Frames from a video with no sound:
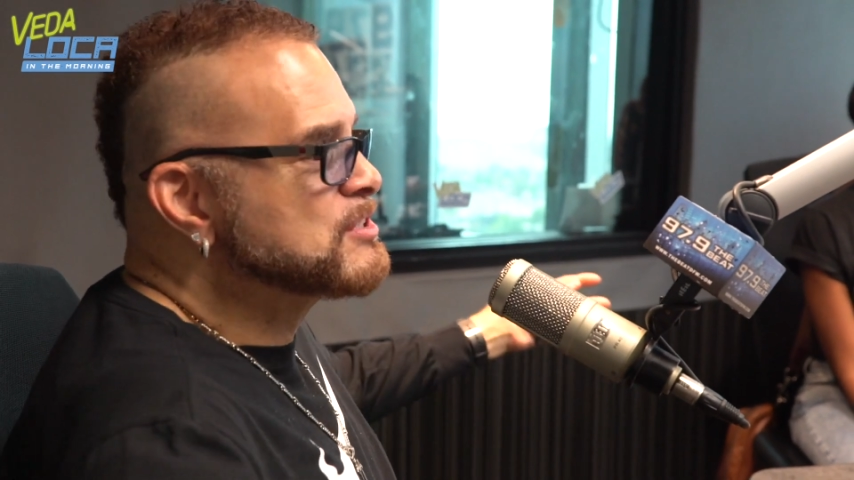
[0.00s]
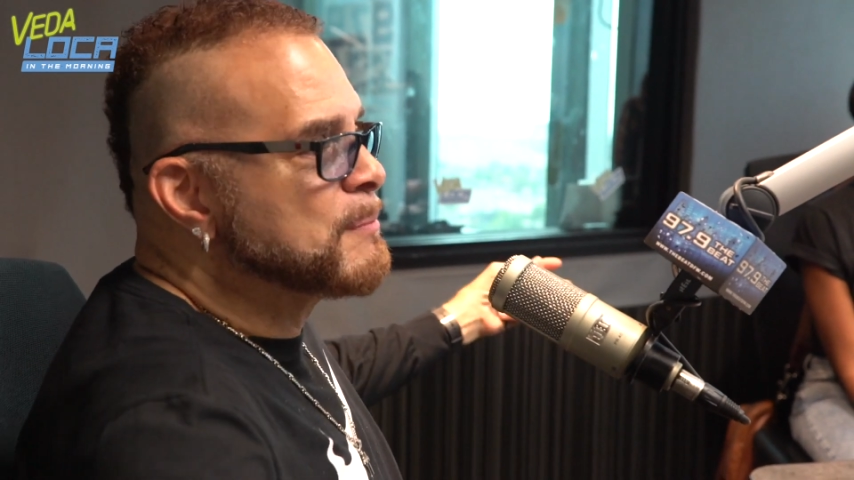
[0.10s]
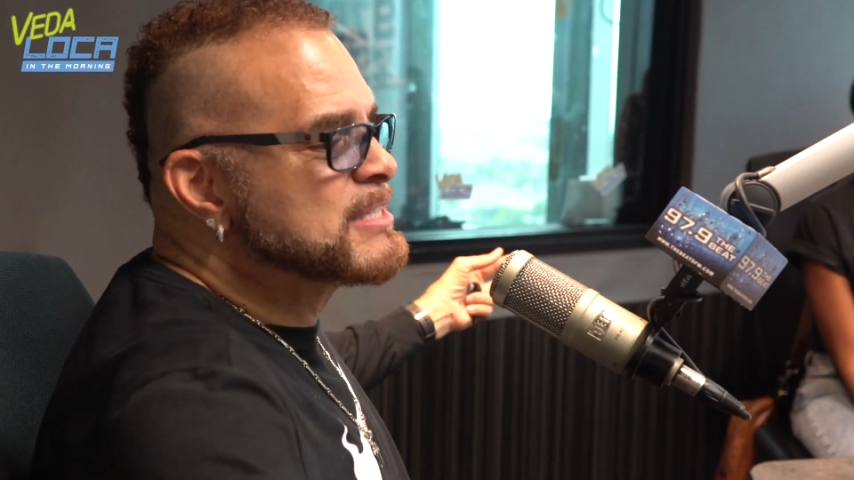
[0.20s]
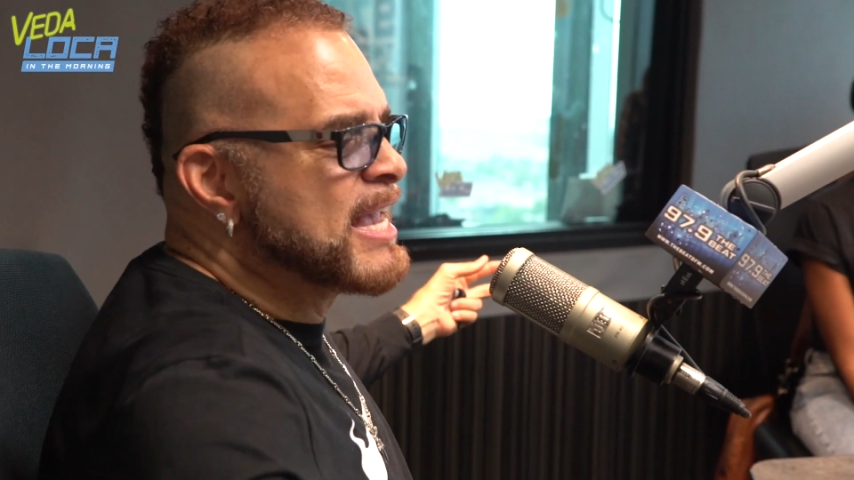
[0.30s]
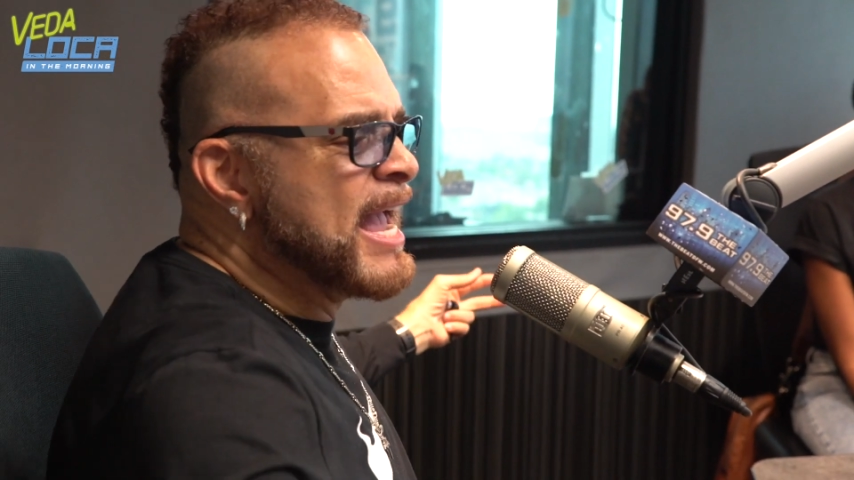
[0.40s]

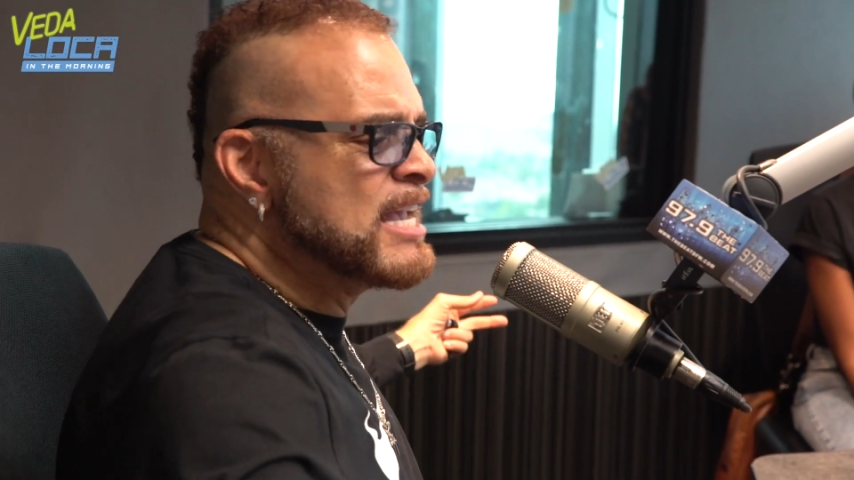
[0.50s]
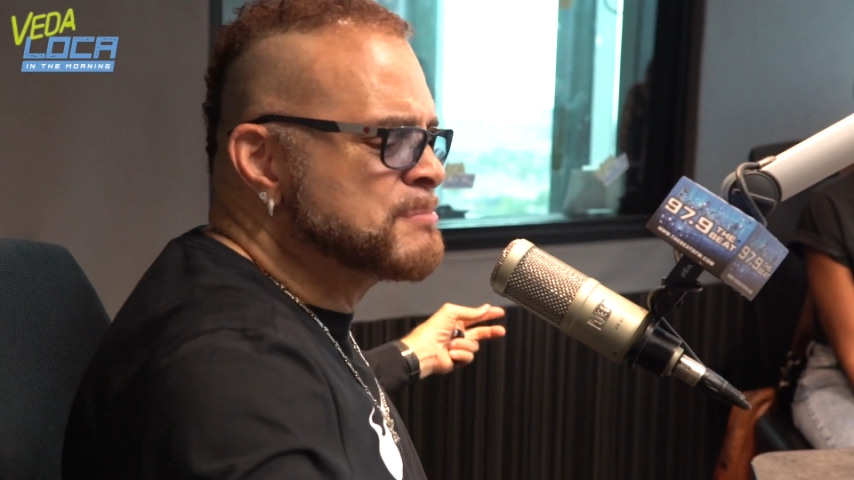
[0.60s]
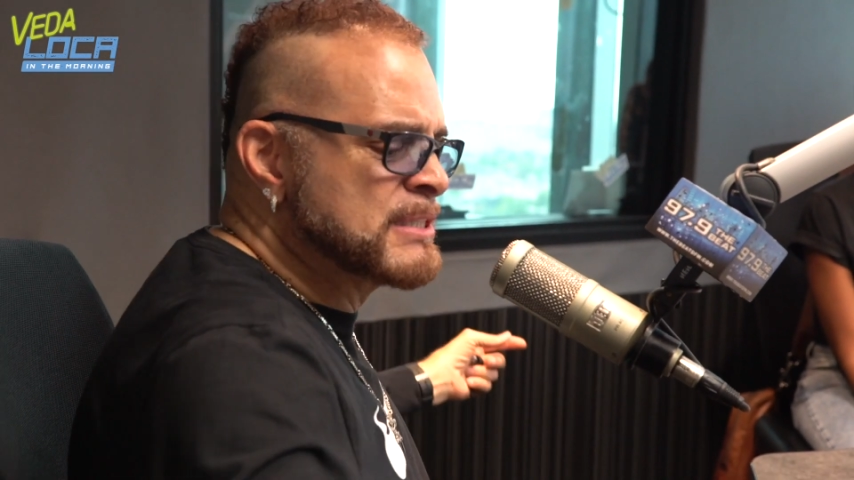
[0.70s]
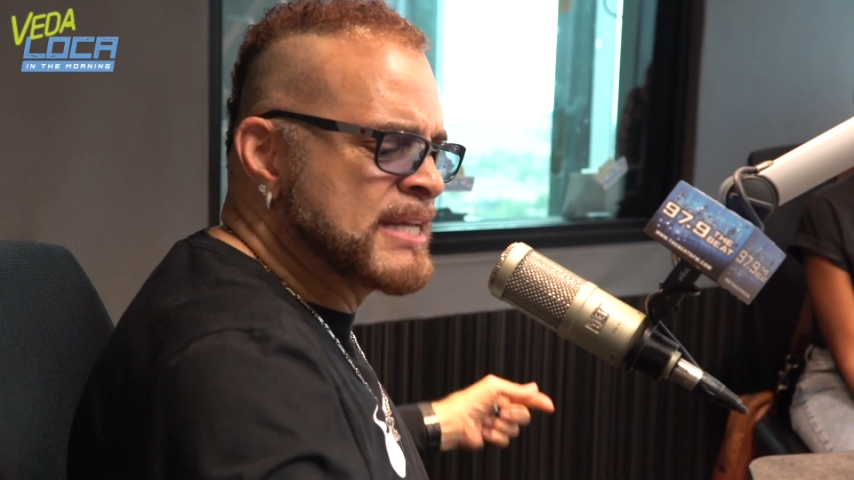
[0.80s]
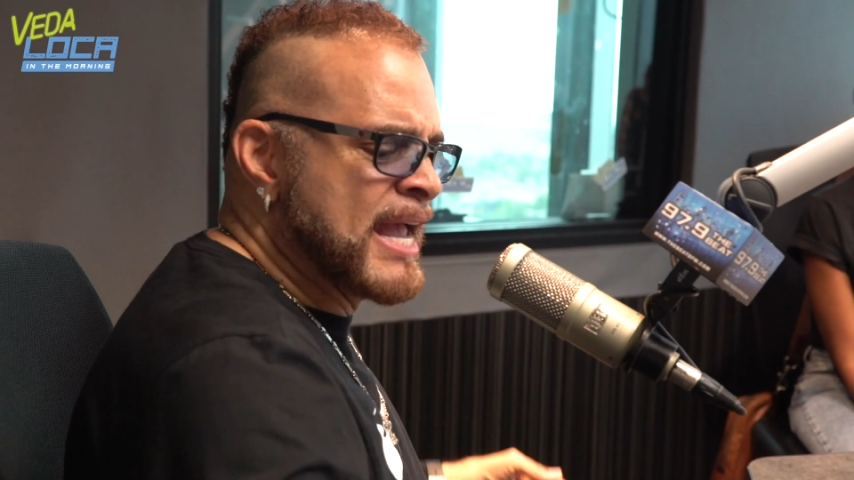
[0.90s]
somebody said has
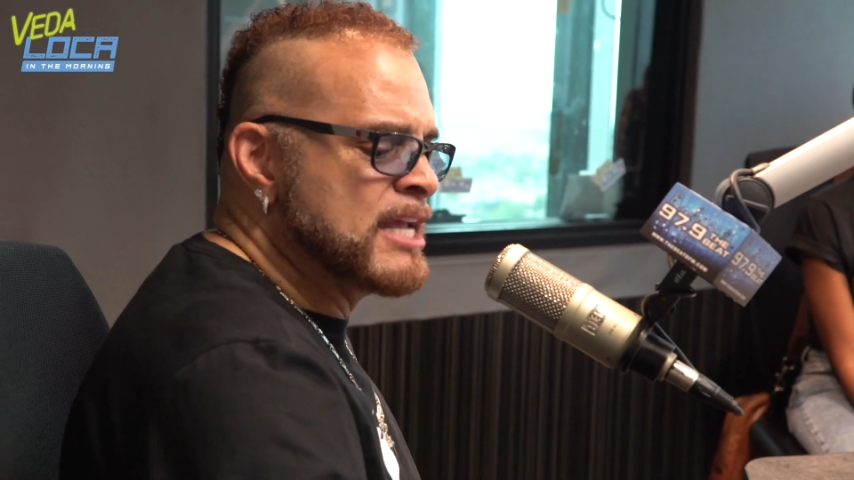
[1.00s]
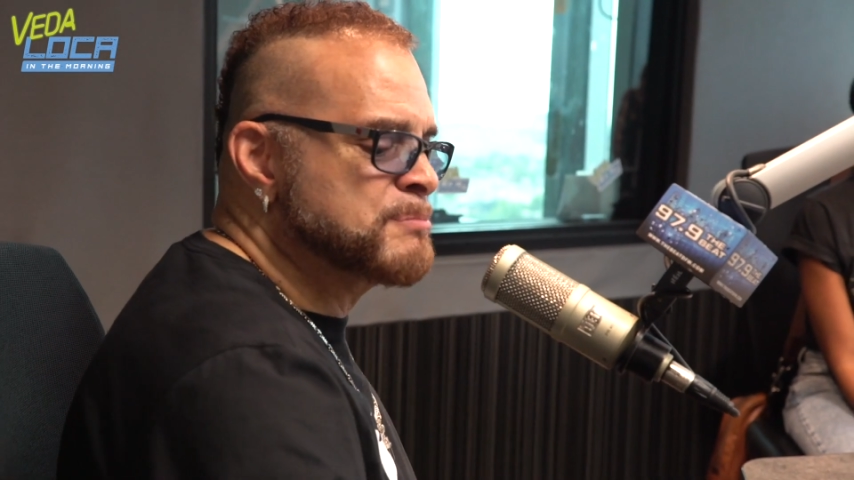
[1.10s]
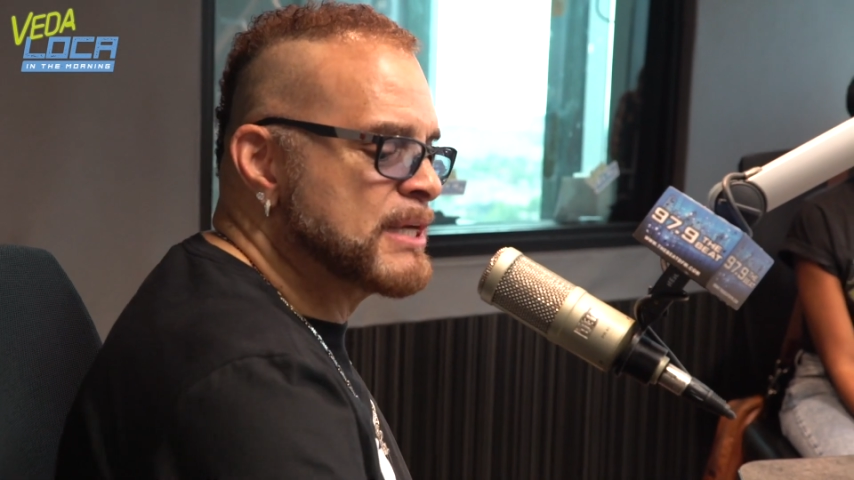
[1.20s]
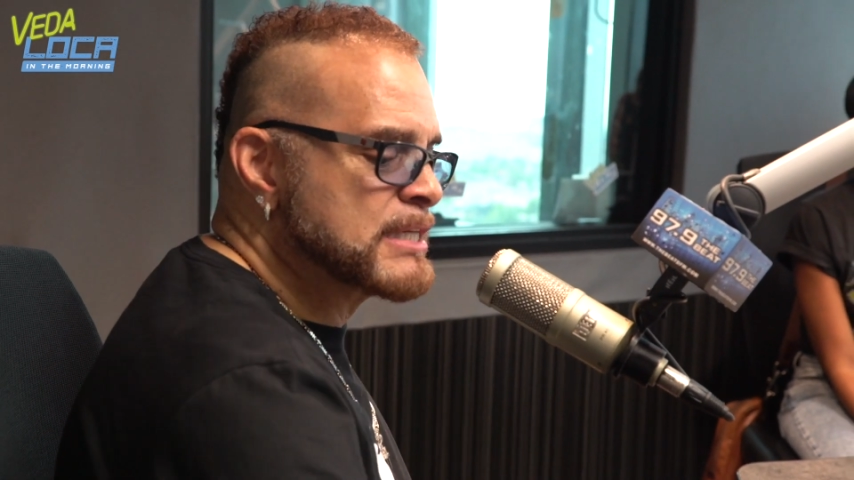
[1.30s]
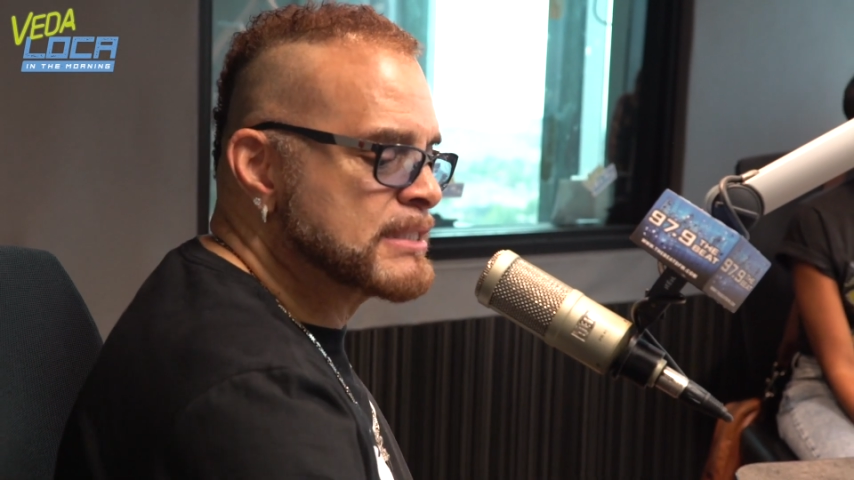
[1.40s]
been.